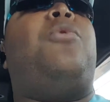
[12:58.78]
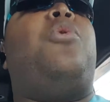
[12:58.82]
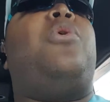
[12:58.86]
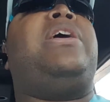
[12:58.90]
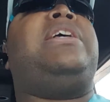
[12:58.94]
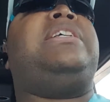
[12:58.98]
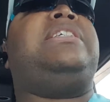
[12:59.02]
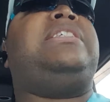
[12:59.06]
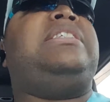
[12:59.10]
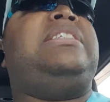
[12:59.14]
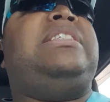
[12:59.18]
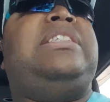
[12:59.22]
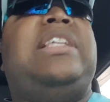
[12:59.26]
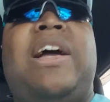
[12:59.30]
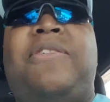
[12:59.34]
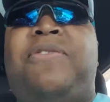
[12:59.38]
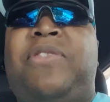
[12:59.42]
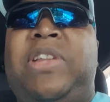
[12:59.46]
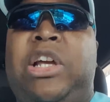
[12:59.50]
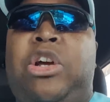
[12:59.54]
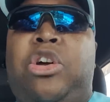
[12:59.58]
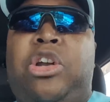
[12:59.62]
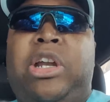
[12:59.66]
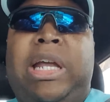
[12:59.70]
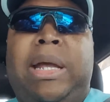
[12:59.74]
boy is
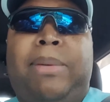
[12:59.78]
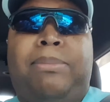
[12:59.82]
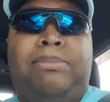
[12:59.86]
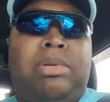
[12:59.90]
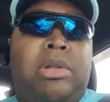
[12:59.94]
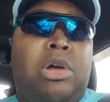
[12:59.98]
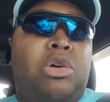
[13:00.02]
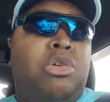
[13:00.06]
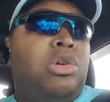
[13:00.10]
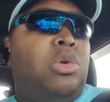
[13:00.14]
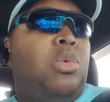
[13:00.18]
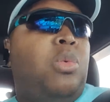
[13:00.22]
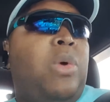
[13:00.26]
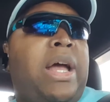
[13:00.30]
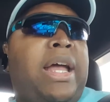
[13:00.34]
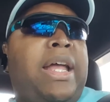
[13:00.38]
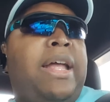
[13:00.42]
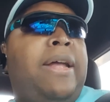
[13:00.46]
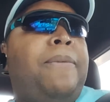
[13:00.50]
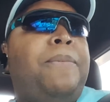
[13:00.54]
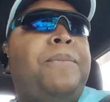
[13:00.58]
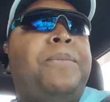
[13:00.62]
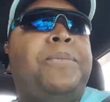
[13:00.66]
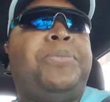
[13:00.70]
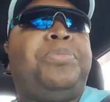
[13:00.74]
definitely going to get blown
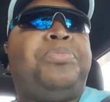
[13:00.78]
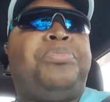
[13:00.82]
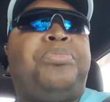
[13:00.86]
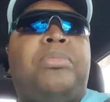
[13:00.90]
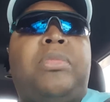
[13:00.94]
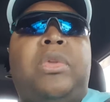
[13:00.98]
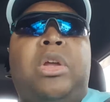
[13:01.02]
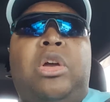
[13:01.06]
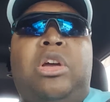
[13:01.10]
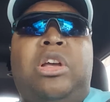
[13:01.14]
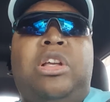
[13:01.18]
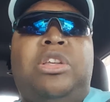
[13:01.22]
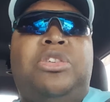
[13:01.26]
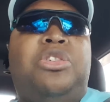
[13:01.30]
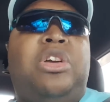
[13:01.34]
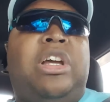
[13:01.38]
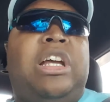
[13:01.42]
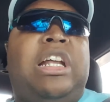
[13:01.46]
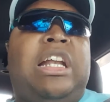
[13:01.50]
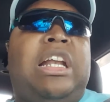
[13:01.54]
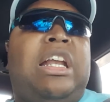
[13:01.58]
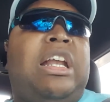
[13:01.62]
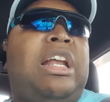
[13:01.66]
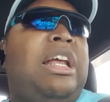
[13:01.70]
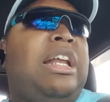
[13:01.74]
away.
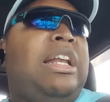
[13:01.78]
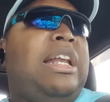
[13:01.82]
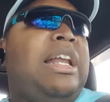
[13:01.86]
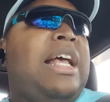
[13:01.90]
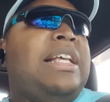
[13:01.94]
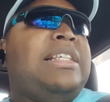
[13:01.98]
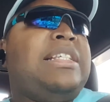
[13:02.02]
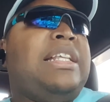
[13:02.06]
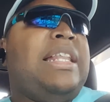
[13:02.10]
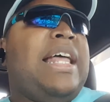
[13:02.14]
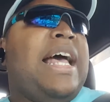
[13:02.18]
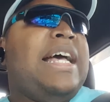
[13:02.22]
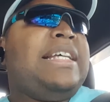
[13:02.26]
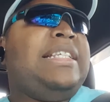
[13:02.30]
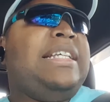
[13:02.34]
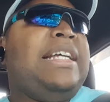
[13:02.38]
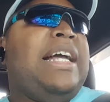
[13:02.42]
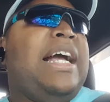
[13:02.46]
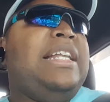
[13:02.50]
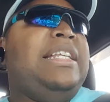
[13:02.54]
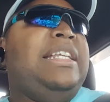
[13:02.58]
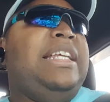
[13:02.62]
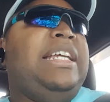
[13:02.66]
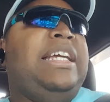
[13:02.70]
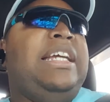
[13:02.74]
And that's the last
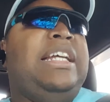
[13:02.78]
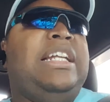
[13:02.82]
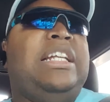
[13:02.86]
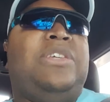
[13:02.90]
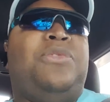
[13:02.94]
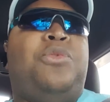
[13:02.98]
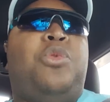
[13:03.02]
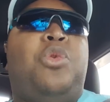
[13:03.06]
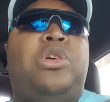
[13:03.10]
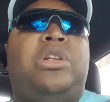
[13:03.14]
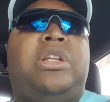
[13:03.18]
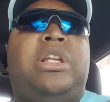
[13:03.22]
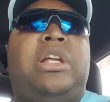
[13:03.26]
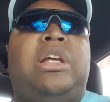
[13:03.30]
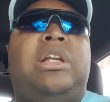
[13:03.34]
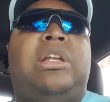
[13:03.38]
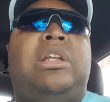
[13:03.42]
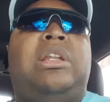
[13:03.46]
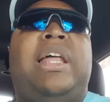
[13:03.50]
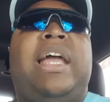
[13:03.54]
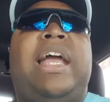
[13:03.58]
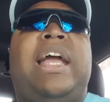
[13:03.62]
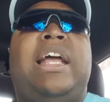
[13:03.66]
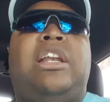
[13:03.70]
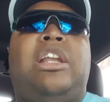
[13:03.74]
thing I need, is for it to
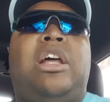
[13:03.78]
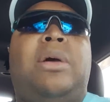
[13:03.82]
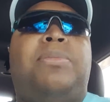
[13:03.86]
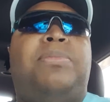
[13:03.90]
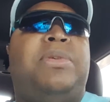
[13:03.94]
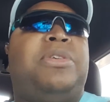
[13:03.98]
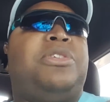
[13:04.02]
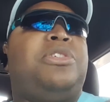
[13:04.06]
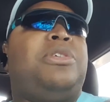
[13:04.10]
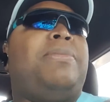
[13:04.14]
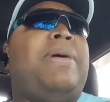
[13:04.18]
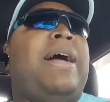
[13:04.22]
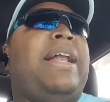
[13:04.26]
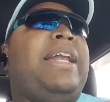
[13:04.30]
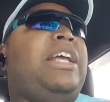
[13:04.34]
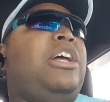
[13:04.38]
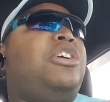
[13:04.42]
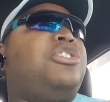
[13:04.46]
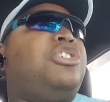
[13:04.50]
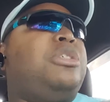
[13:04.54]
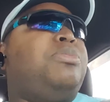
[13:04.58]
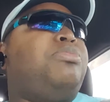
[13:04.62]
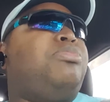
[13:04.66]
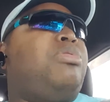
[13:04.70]
land up in somebody else's